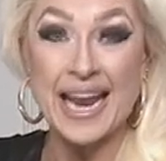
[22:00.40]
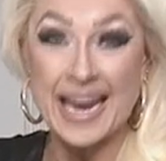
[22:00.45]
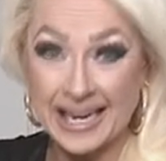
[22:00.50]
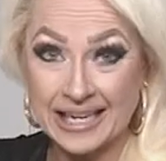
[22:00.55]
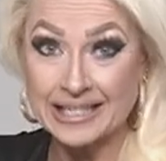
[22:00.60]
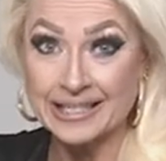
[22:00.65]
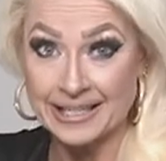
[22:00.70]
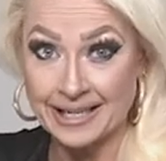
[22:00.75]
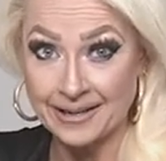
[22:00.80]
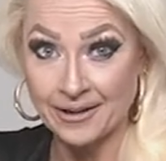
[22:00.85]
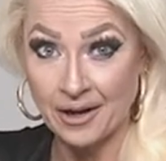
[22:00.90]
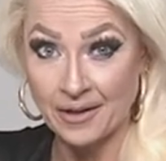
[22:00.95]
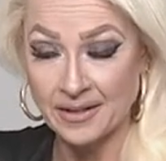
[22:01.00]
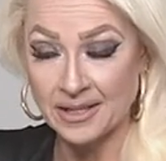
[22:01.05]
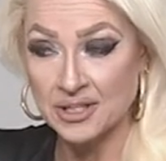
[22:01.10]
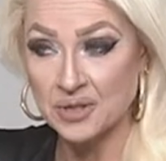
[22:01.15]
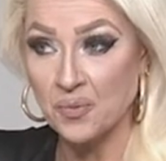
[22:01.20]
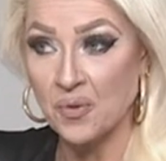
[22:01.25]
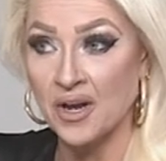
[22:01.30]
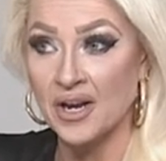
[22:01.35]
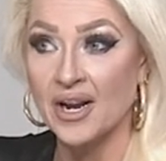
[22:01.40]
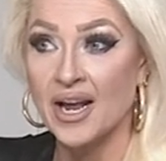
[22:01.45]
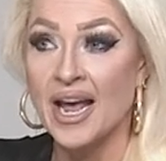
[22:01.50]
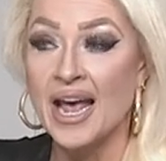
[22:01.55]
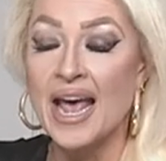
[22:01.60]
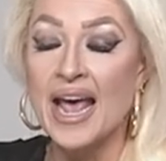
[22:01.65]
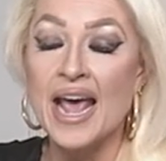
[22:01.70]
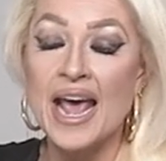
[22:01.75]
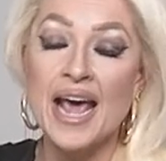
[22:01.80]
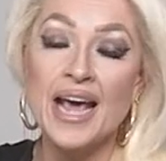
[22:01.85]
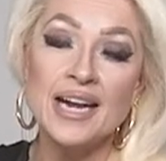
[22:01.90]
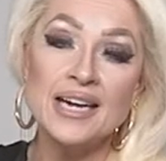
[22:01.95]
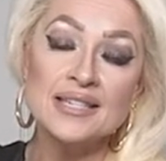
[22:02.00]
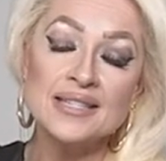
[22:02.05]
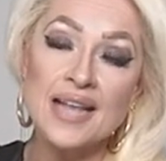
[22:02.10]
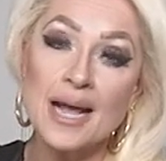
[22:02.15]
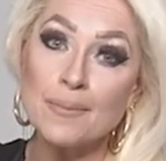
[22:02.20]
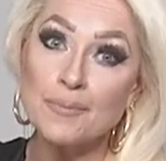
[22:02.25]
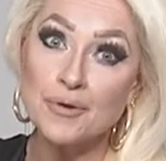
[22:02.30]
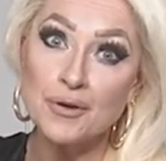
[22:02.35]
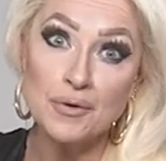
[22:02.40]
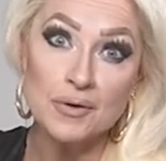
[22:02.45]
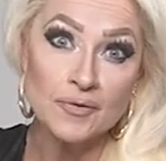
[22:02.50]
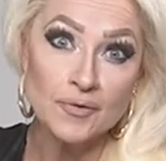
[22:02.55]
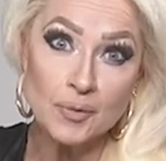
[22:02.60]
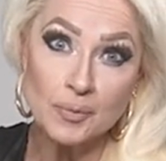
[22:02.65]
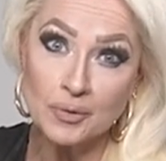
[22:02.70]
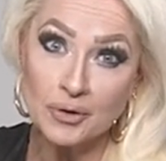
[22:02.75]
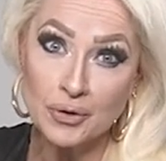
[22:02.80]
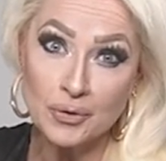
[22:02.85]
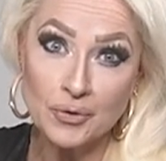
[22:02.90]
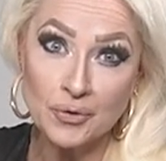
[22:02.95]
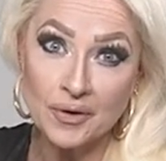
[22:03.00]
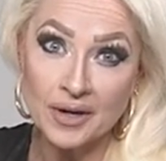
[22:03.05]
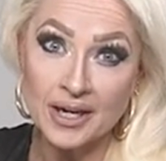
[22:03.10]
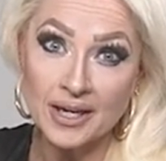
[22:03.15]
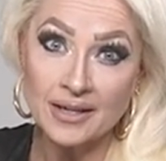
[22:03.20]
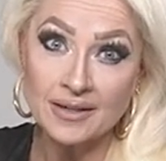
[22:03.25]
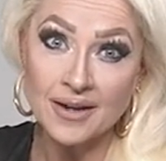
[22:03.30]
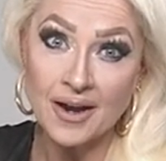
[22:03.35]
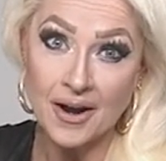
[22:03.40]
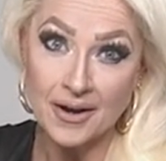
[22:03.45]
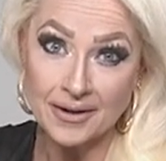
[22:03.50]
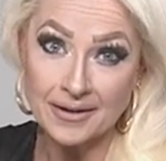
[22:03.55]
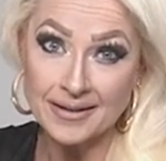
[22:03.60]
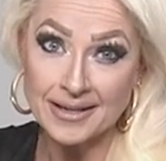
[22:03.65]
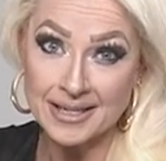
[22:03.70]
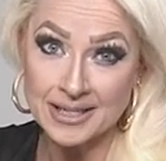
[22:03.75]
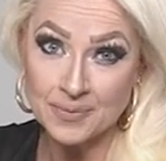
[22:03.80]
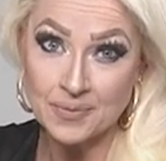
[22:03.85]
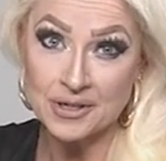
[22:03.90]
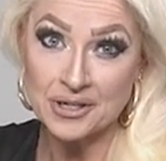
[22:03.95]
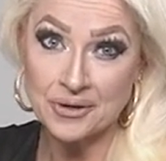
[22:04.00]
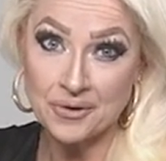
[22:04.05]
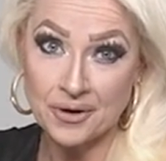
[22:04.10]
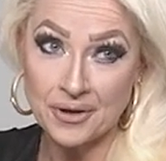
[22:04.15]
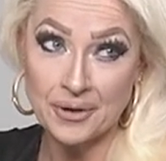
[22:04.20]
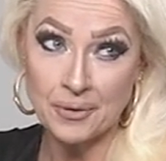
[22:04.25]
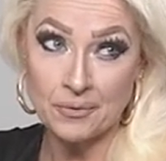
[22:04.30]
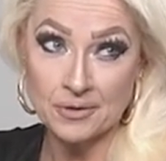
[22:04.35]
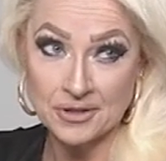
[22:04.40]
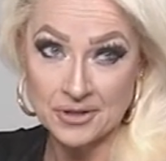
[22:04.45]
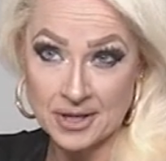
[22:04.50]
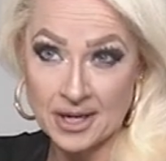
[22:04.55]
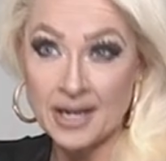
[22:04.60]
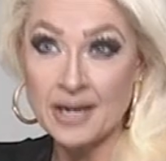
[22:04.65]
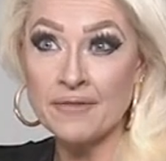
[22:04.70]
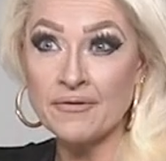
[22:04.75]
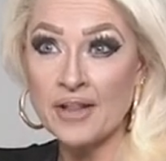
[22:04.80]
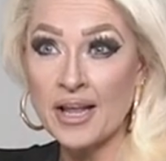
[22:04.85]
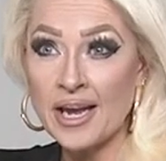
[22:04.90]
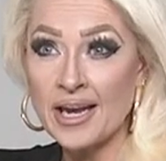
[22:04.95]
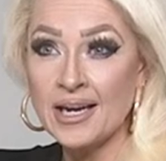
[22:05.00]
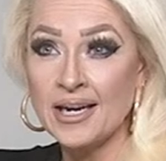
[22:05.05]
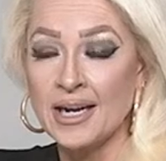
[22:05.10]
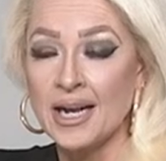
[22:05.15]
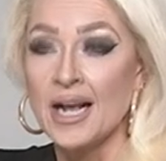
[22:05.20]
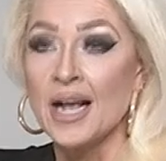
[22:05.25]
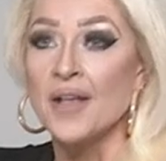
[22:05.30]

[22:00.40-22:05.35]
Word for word: eighteen on this one, and it's that beautiful blue-green Congolese material that we're seeing of late